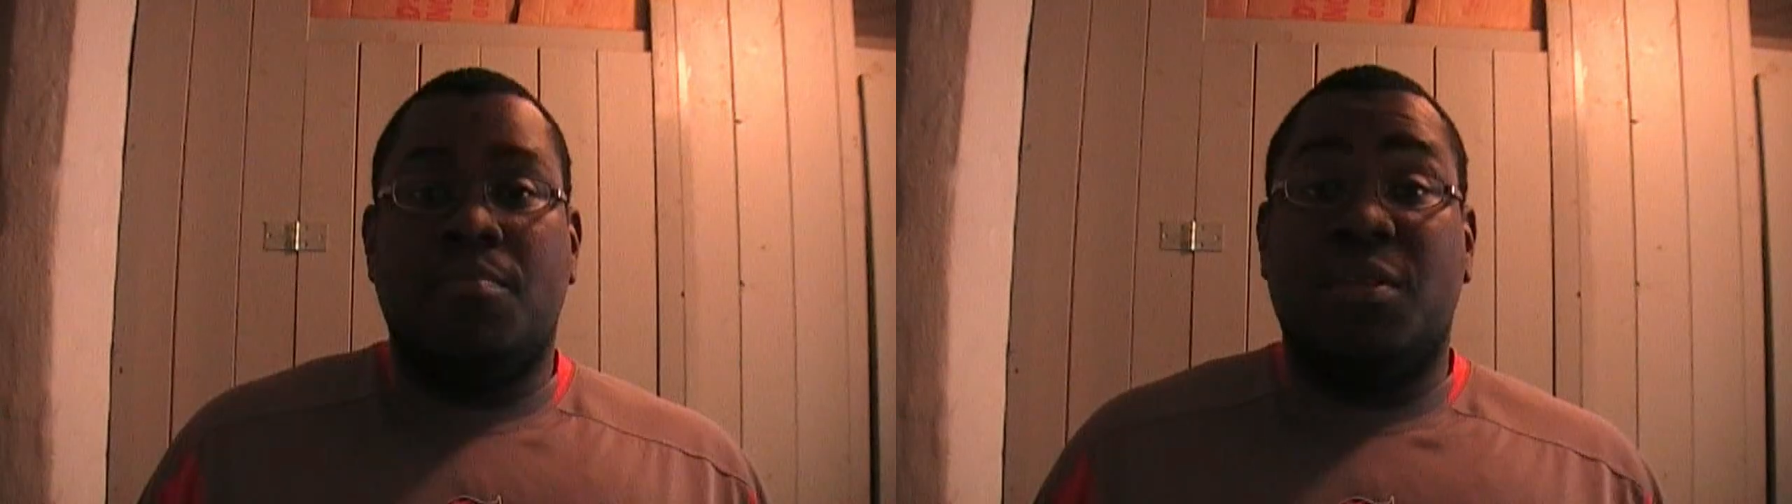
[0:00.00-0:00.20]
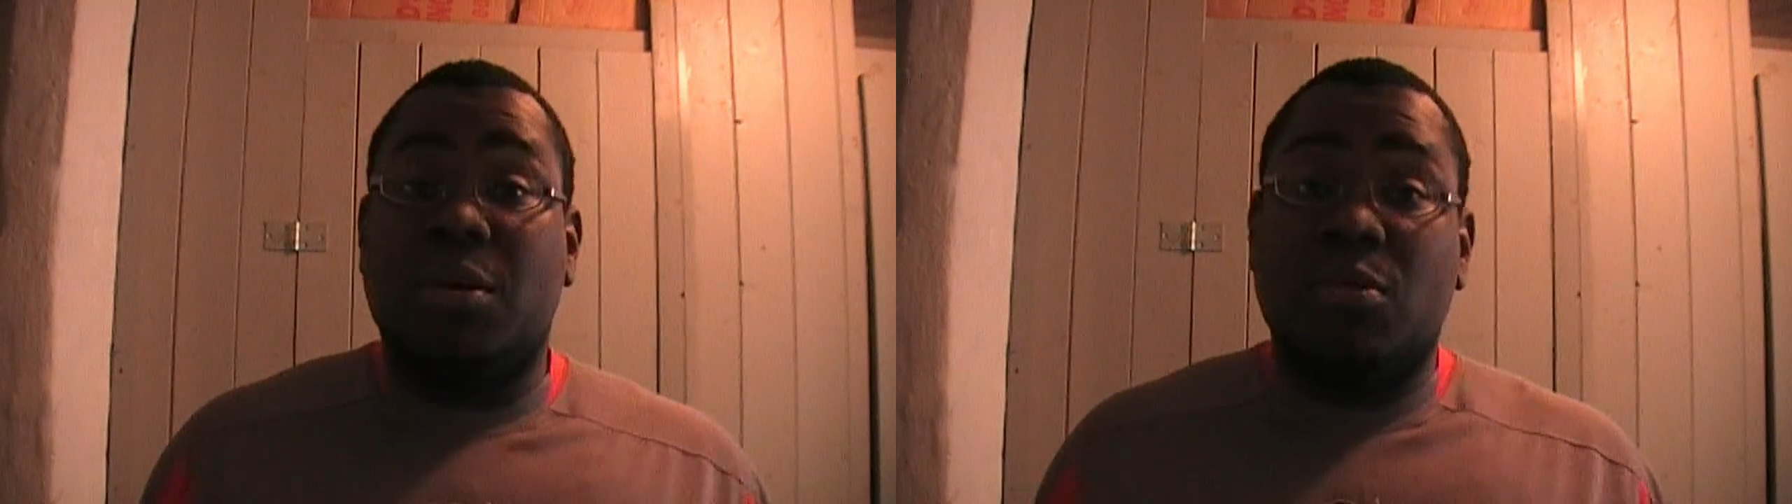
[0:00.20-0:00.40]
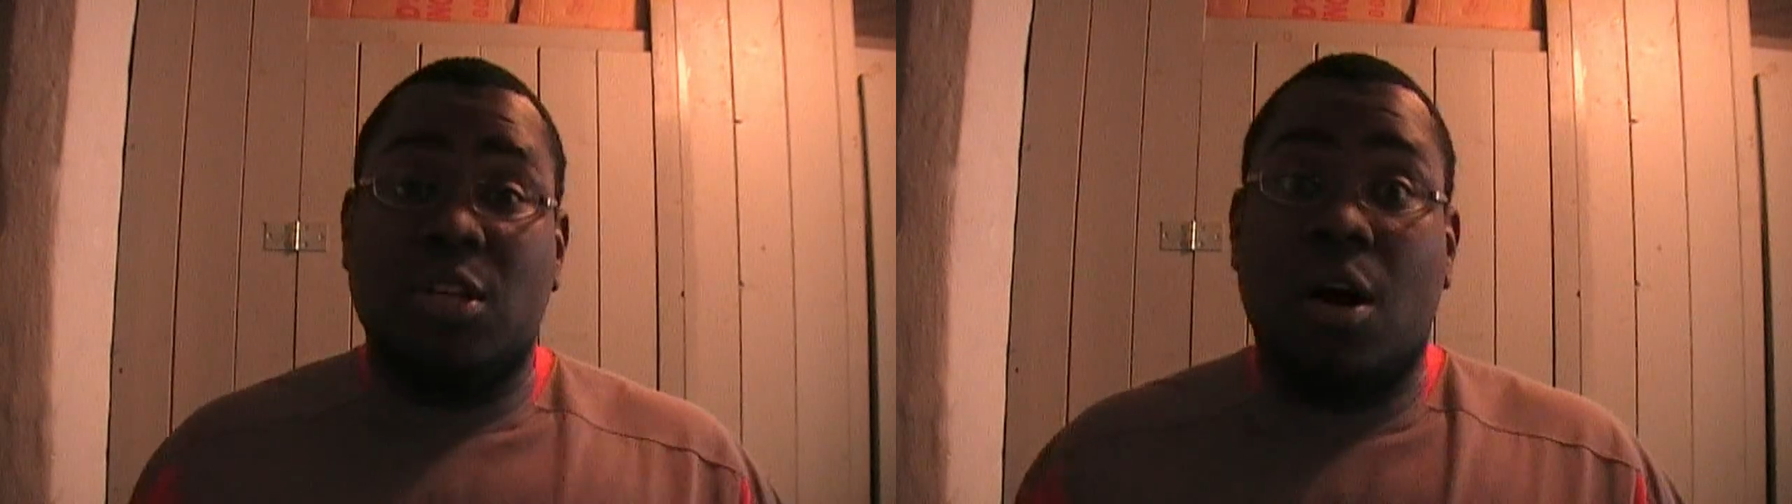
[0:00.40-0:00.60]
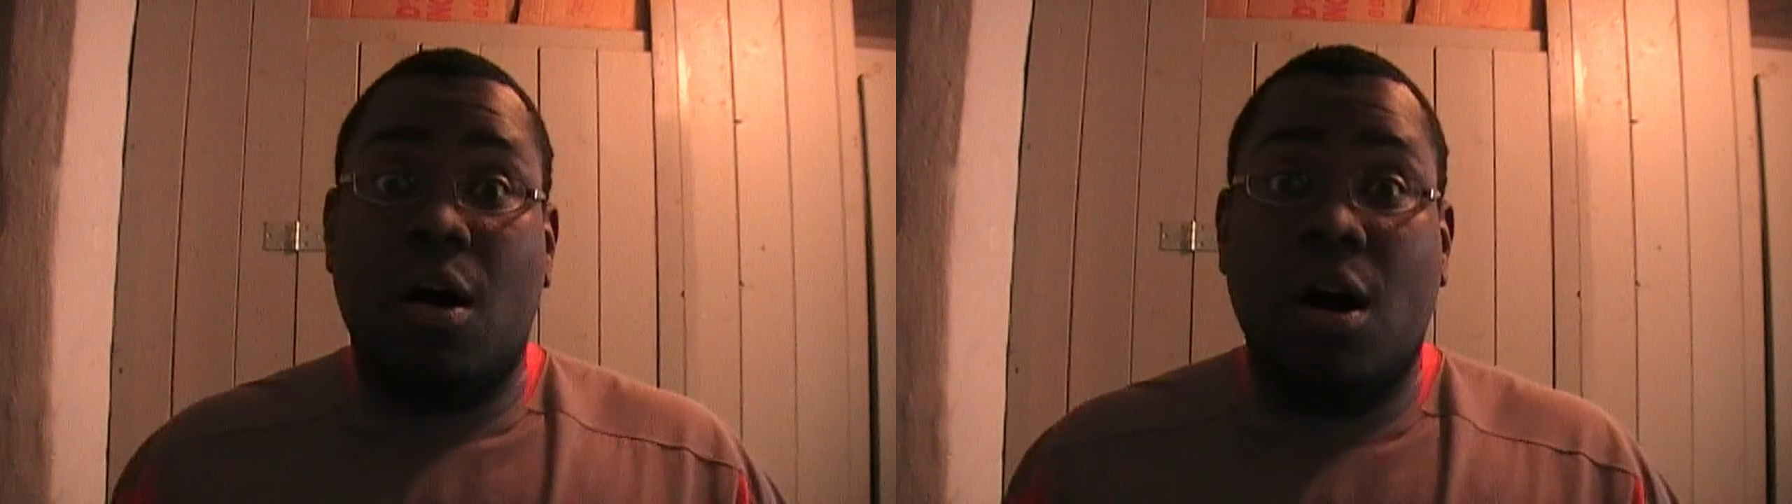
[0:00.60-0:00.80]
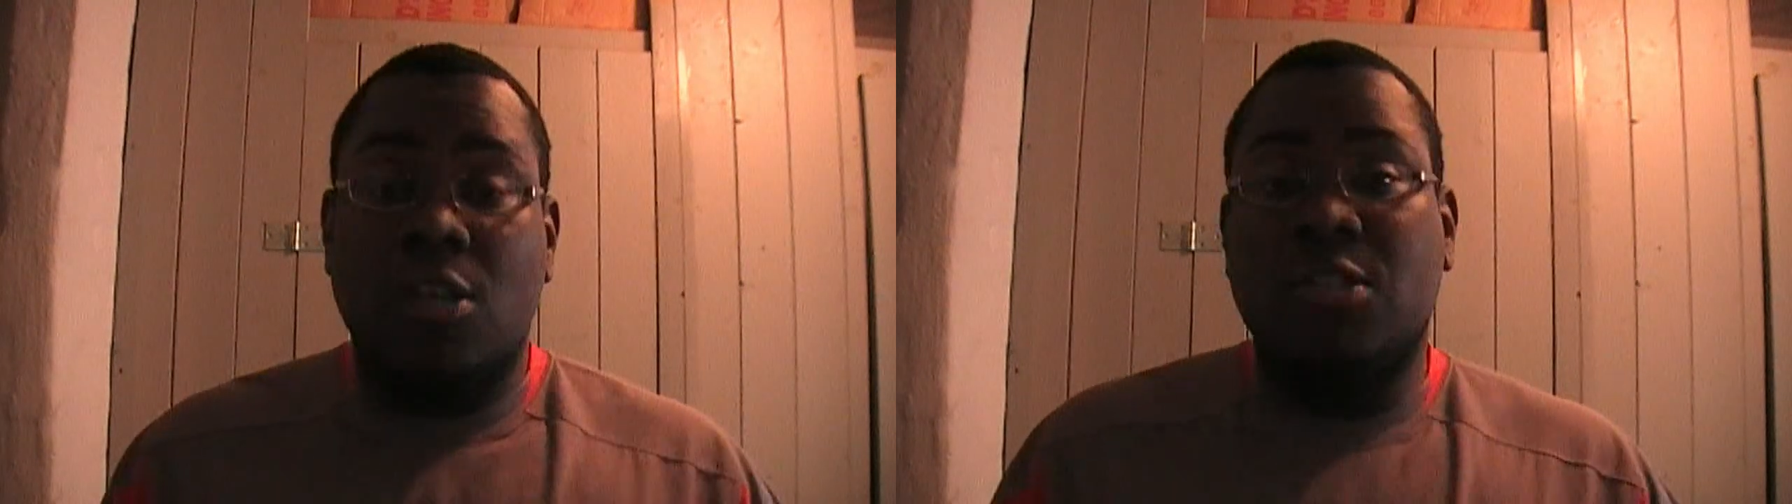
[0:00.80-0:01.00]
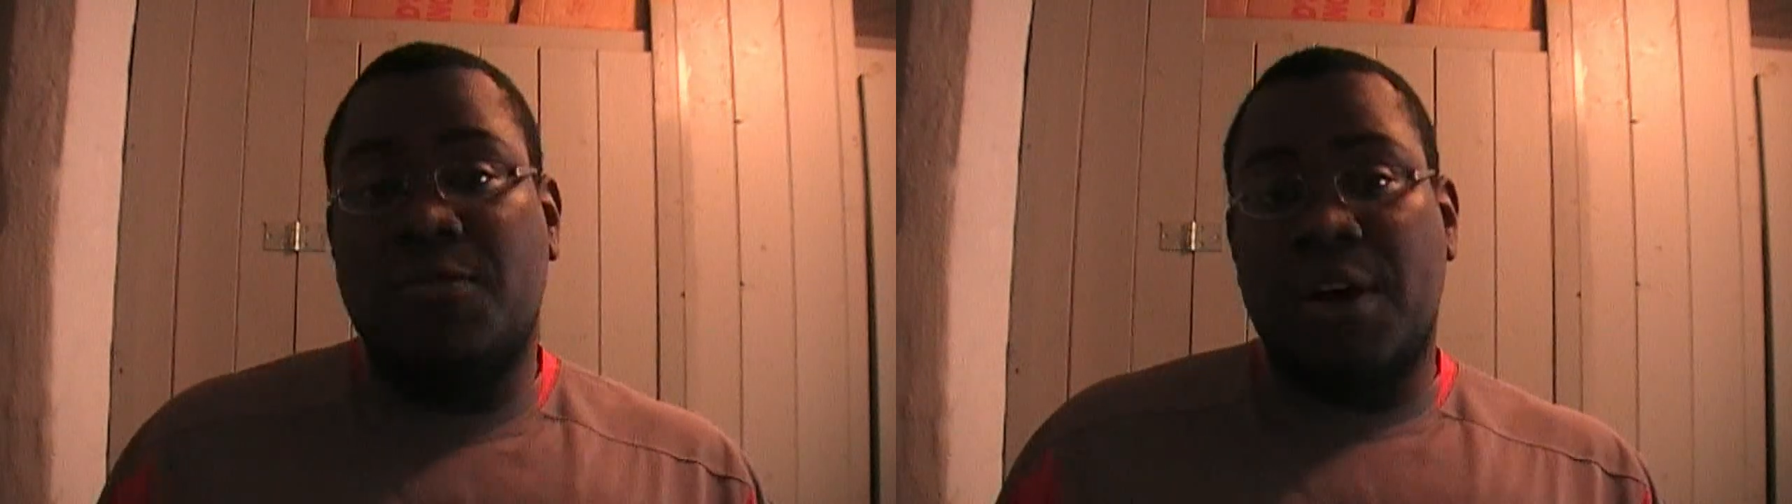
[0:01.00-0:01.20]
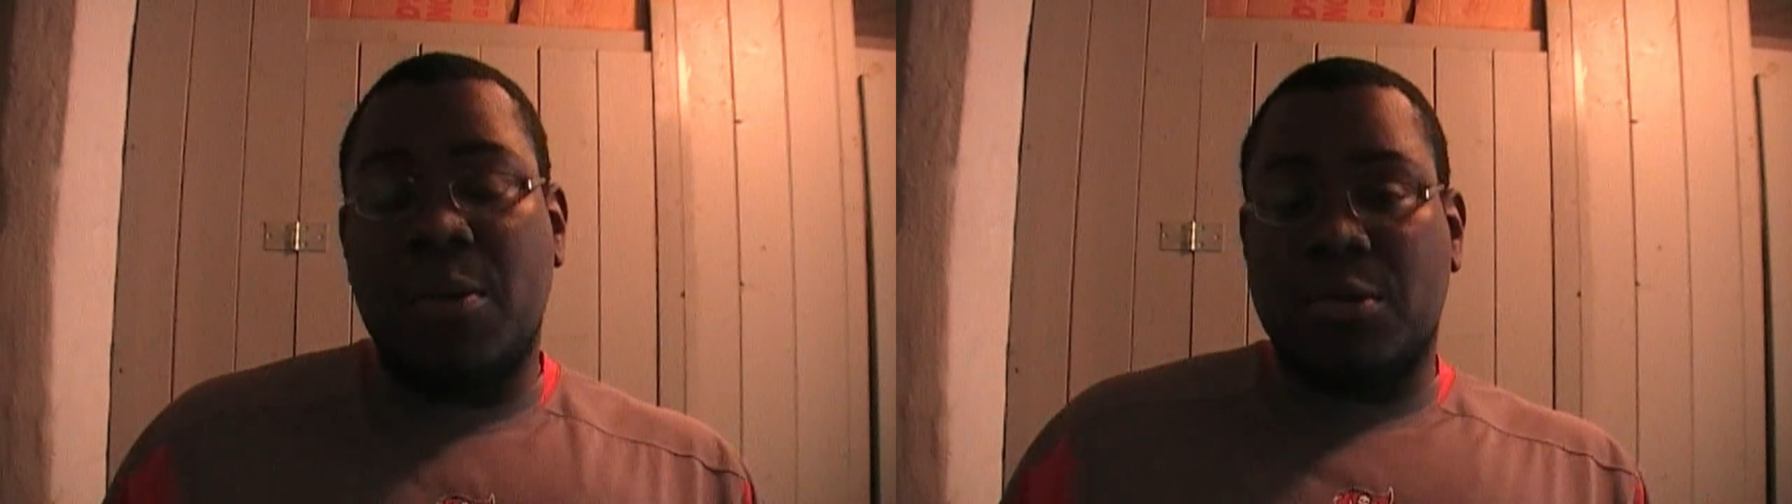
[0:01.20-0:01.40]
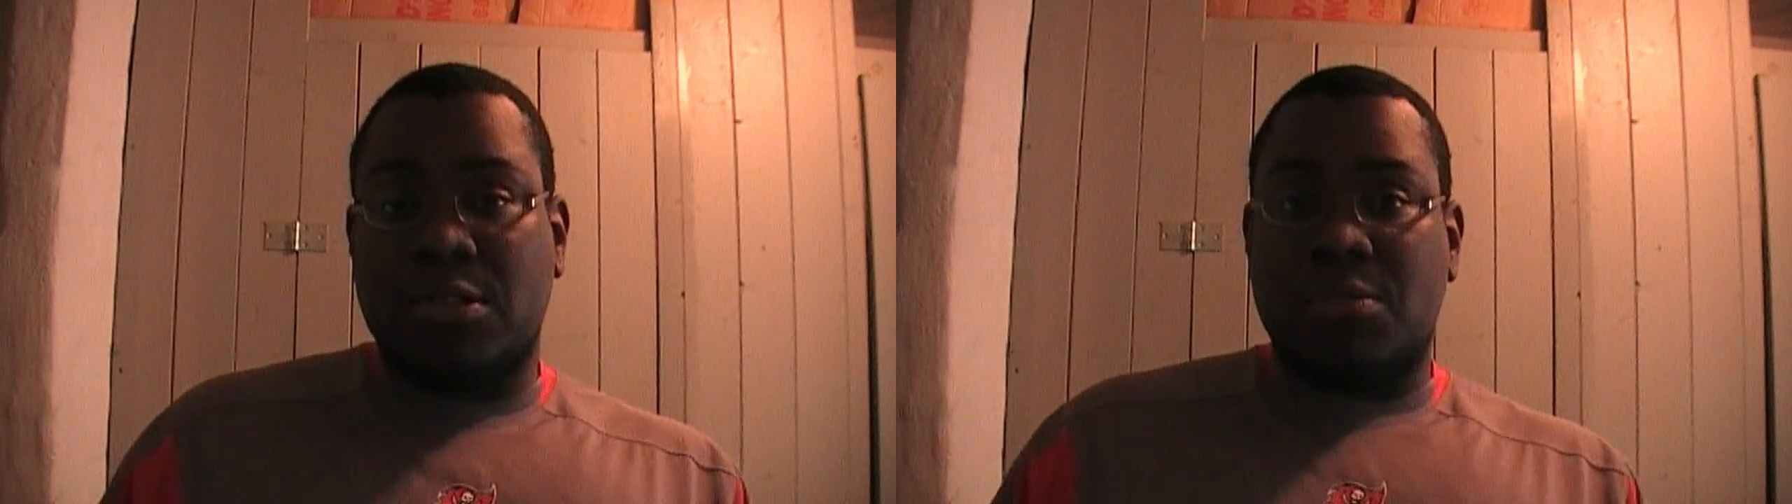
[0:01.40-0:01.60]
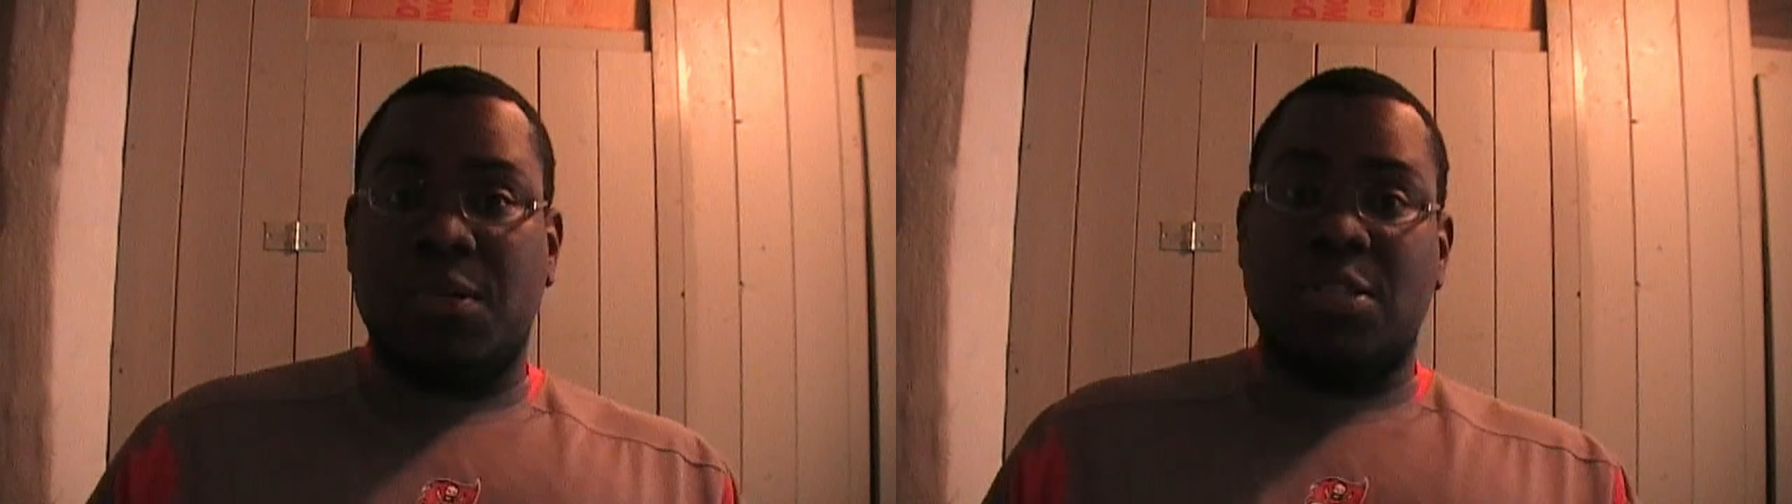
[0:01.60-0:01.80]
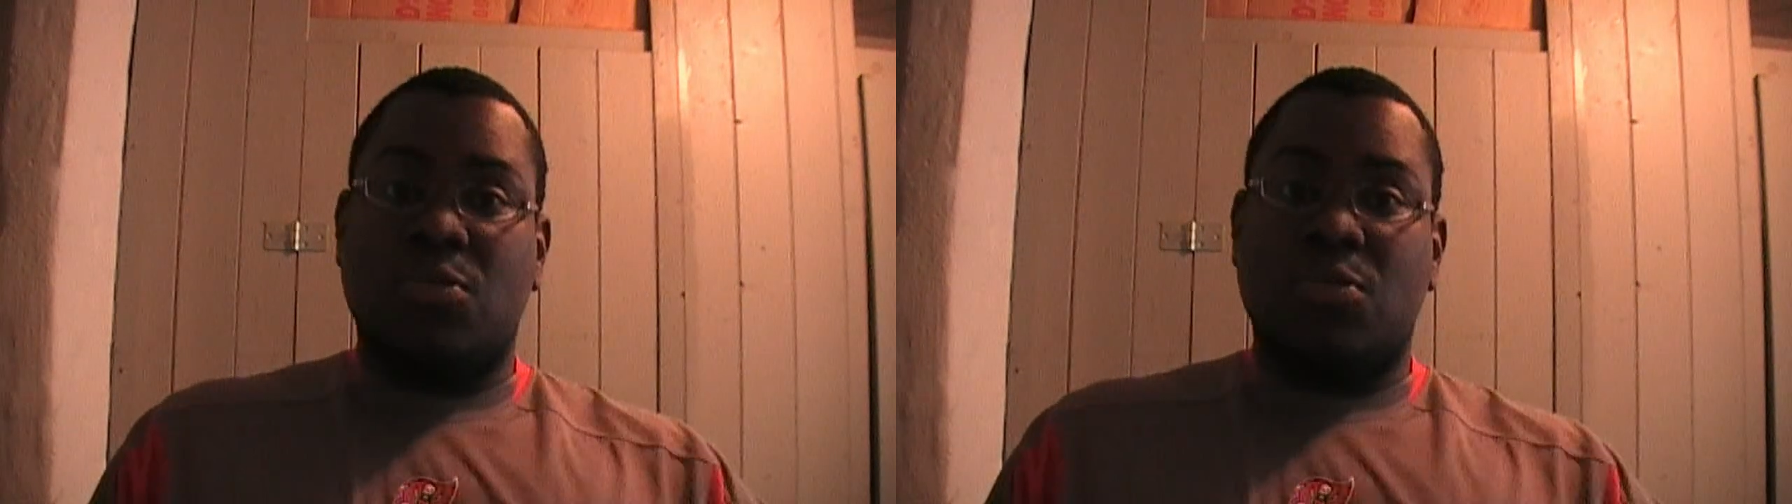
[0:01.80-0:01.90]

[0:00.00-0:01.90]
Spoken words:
But there was an awesome fireworks display